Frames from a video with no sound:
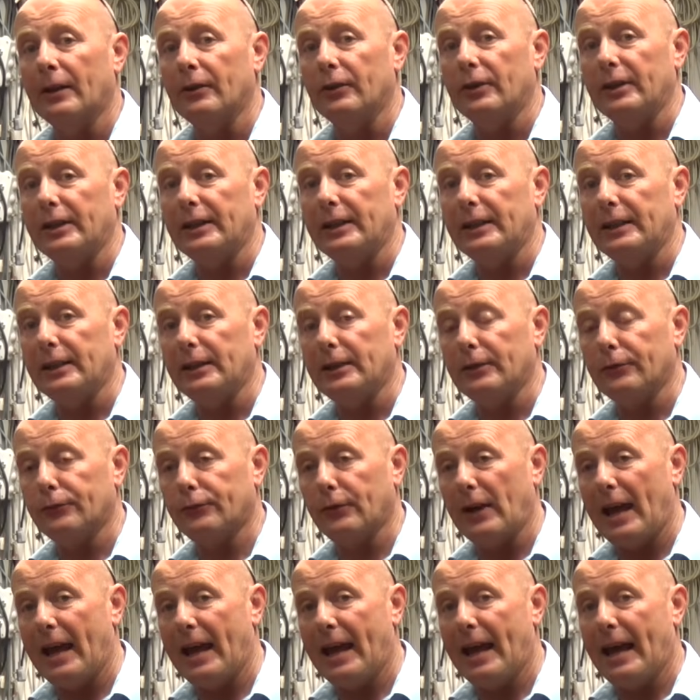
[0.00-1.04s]
the
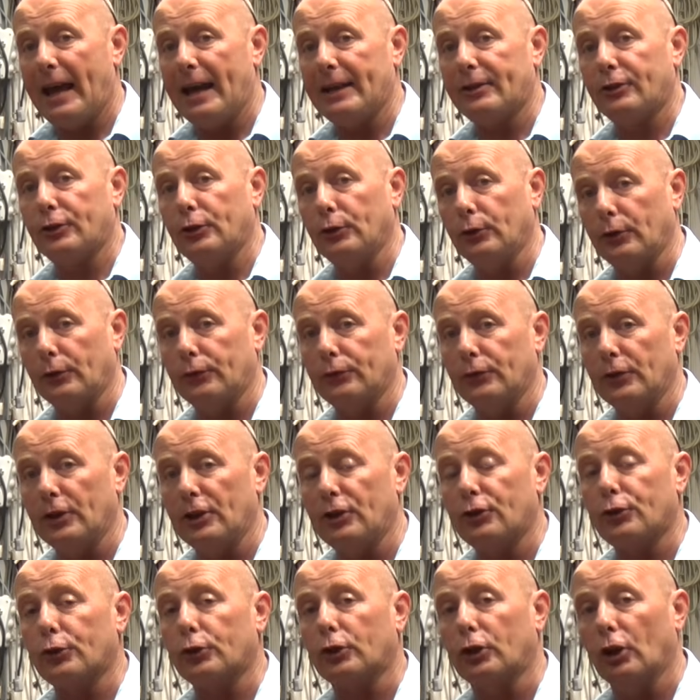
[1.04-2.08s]
air to the
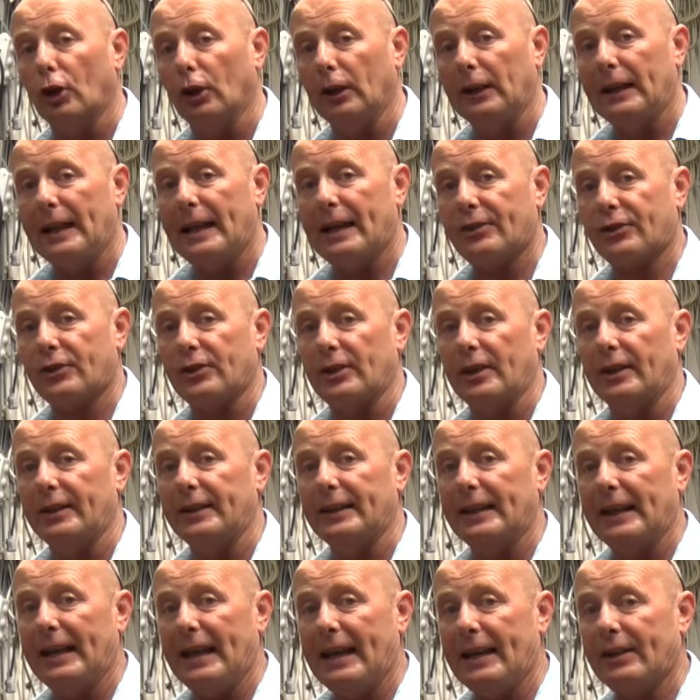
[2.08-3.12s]
fridge got less
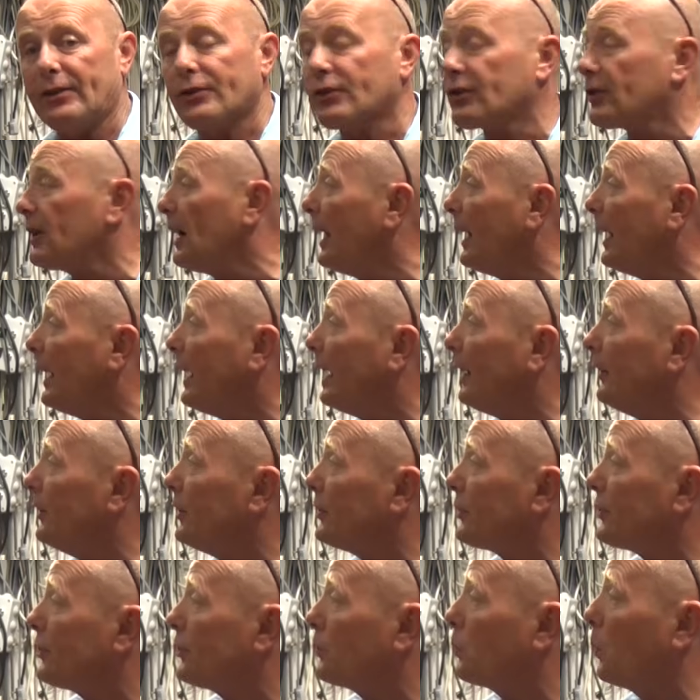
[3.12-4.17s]
and less, and
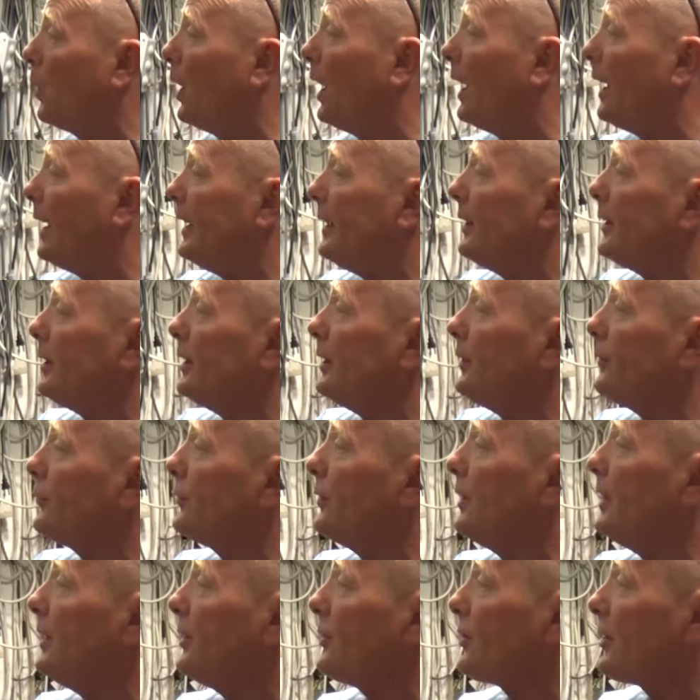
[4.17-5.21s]
this is why the
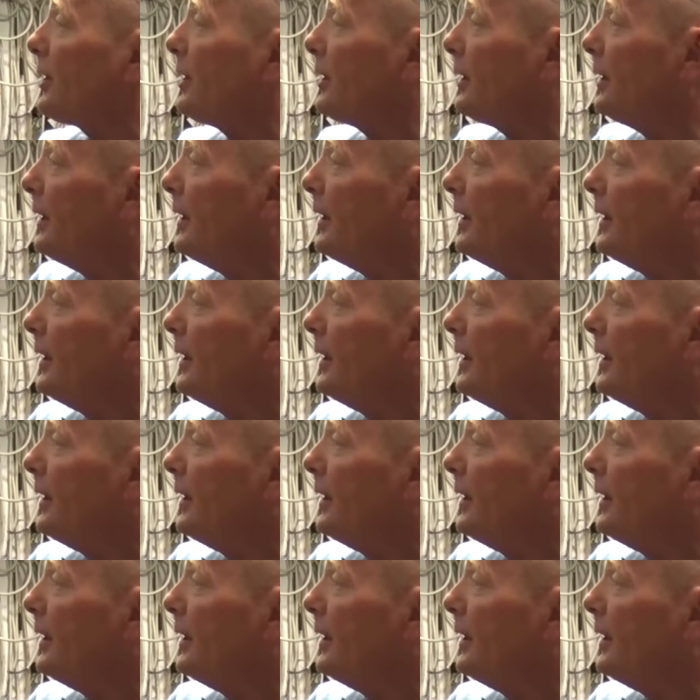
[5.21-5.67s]
freezer